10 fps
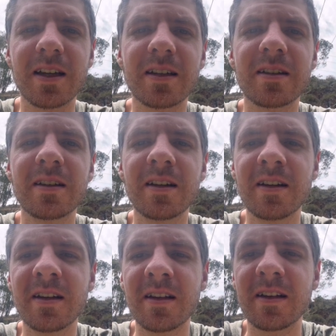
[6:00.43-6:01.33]
and
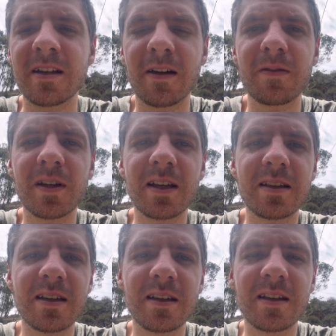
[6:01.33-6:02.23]
nothing
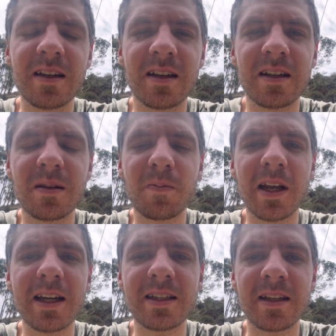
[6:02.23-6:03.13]
is in its
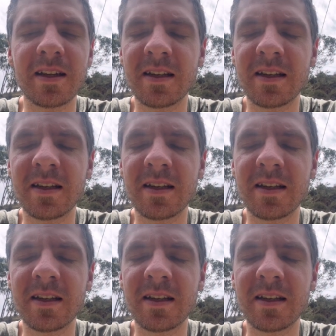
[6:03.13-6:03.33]
place.